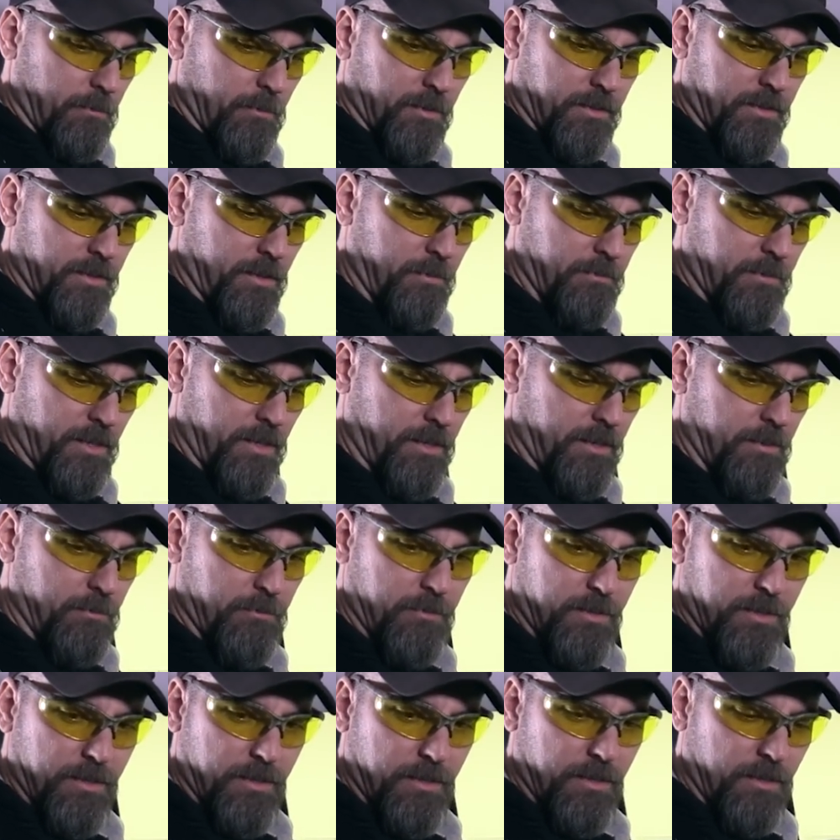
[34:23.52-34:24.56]
But
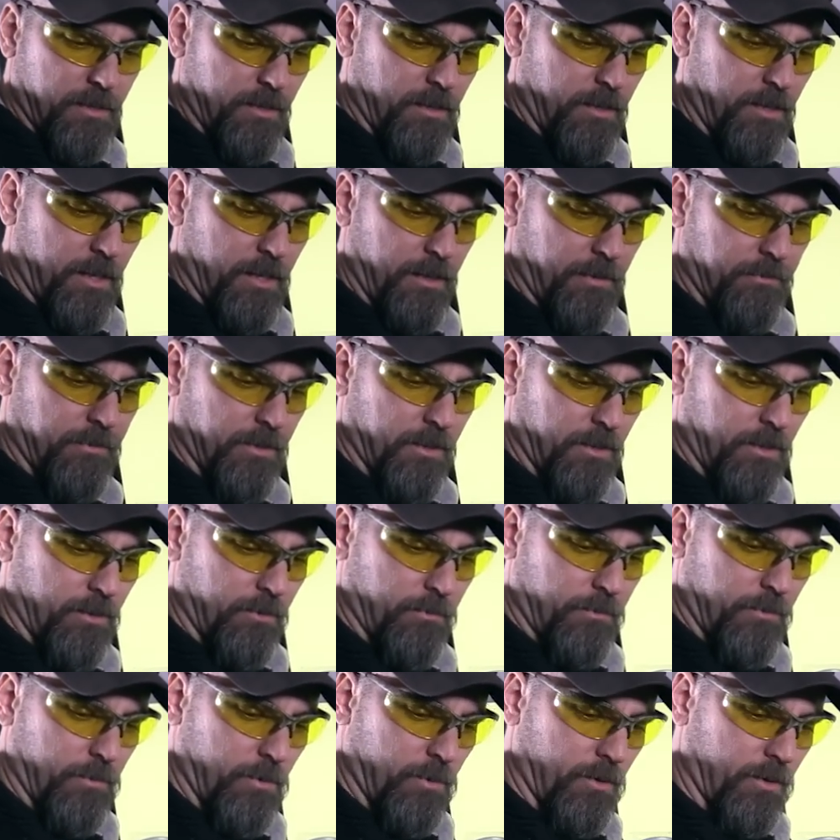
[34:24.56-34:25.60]
sometimes you have to go
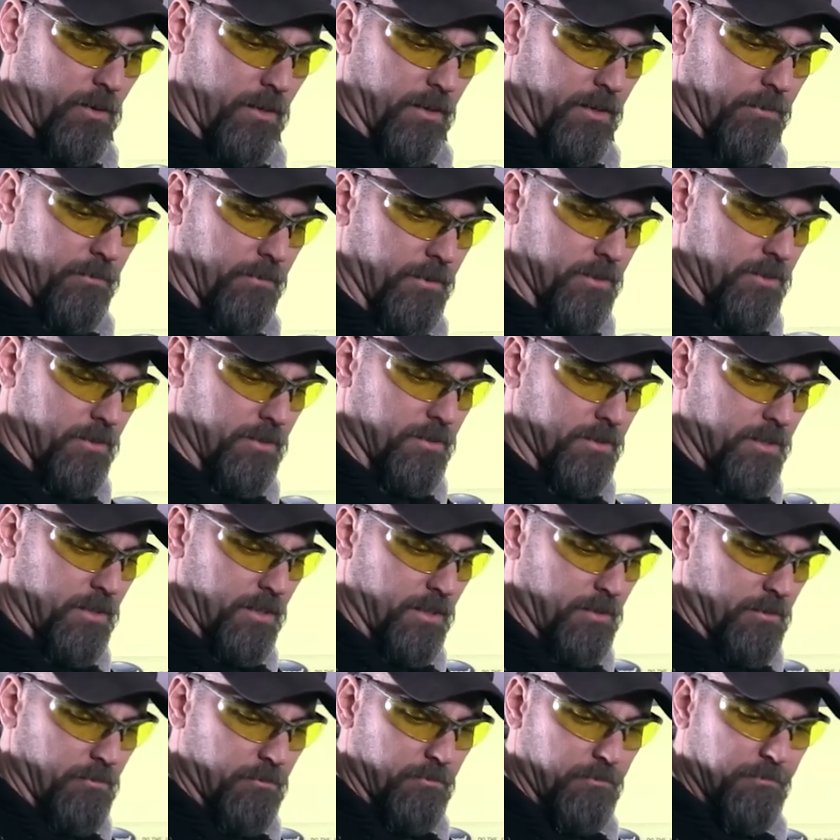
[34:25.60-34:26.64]
for
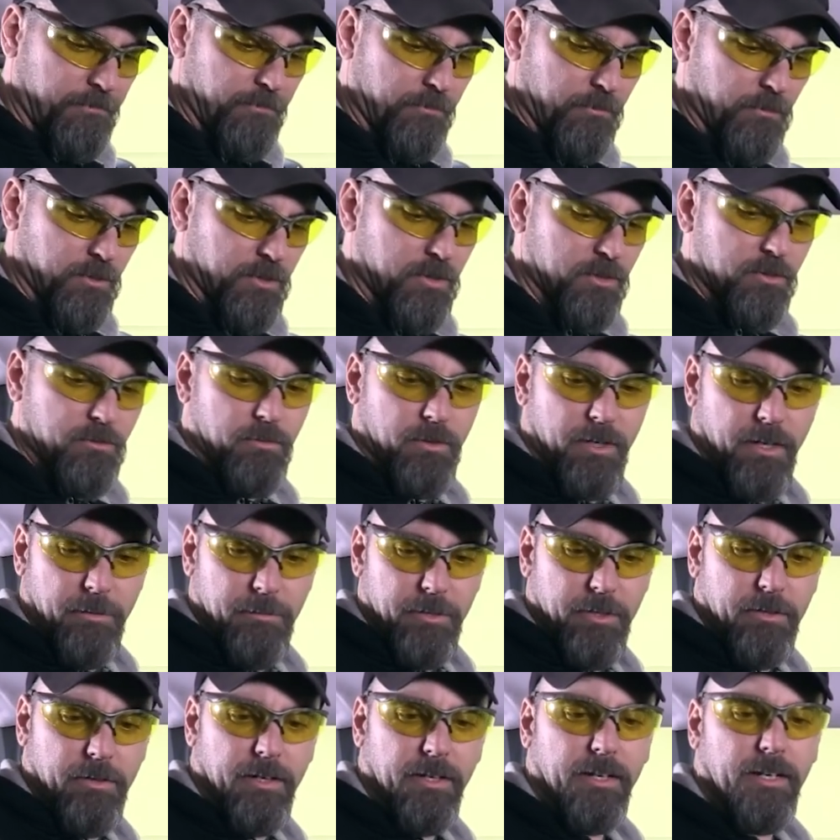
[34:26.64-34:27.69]
efficiency, which is what I'm
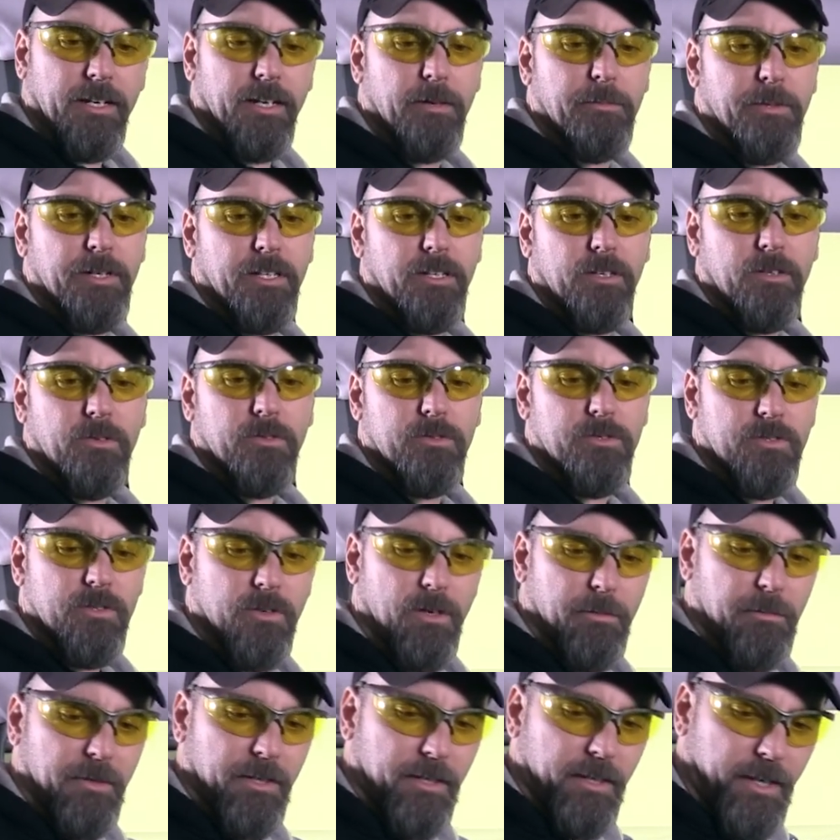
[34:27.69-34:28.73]
doing, and I'm going to use
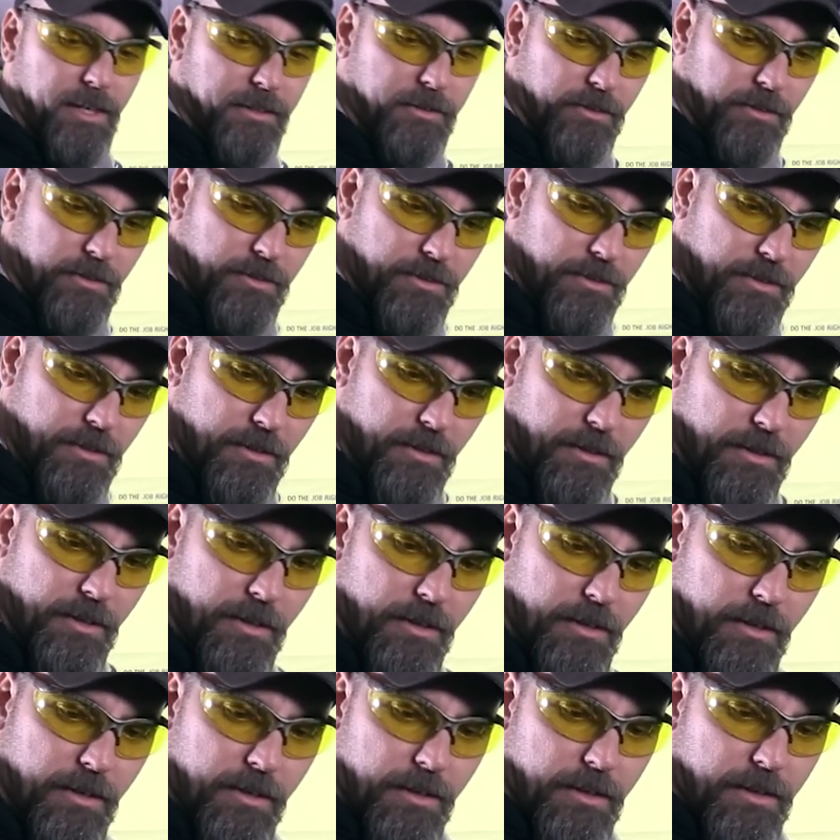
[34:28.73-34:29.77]
crimp connectors.
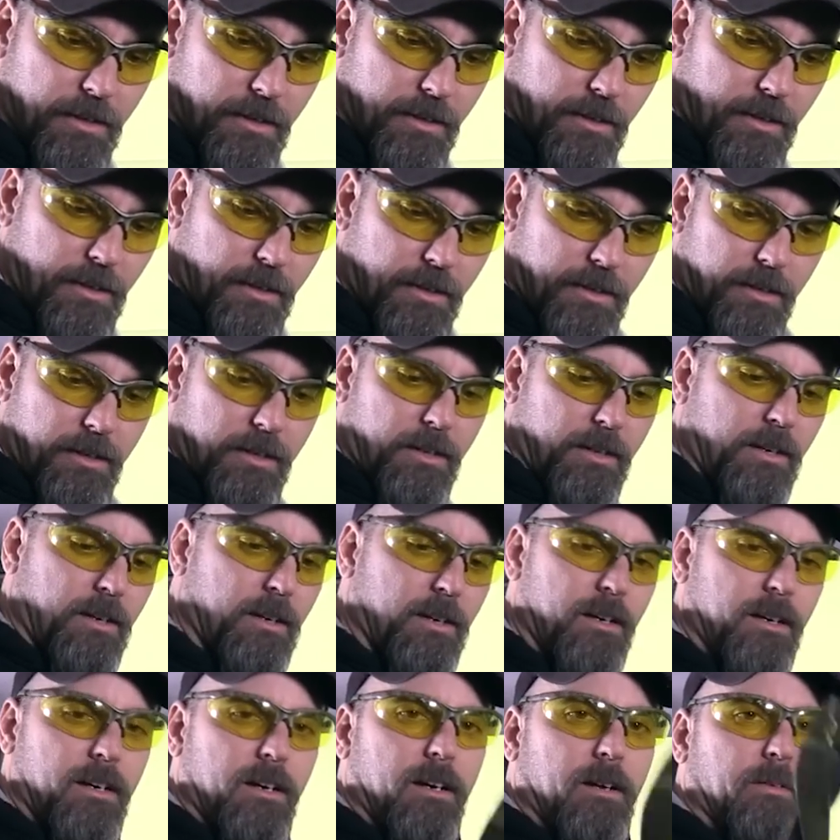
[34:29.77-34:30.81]

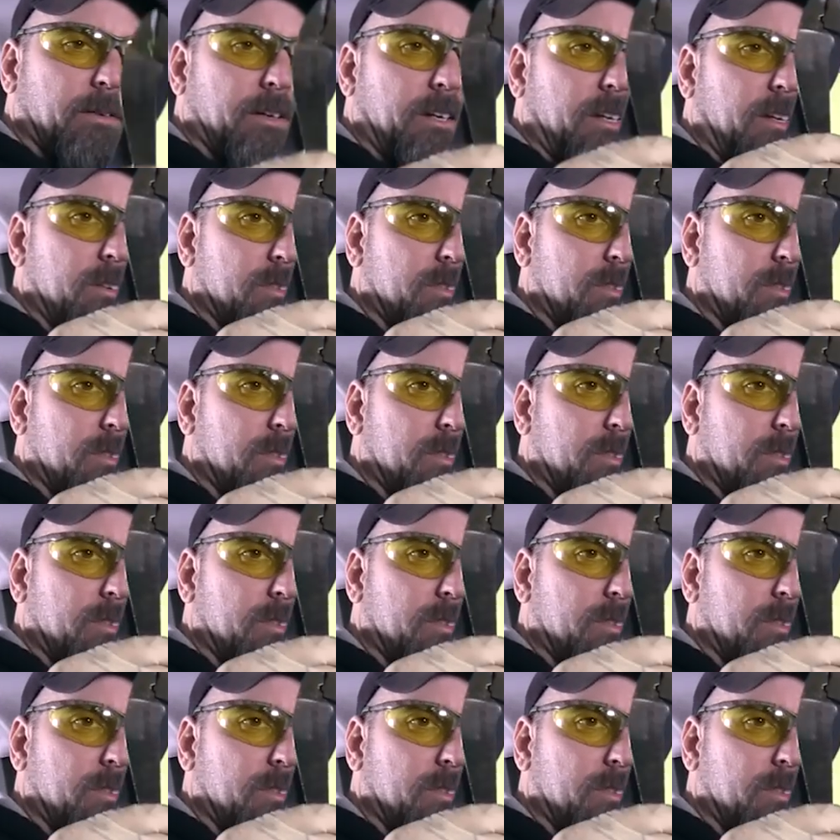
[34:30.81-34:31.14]
I'm going to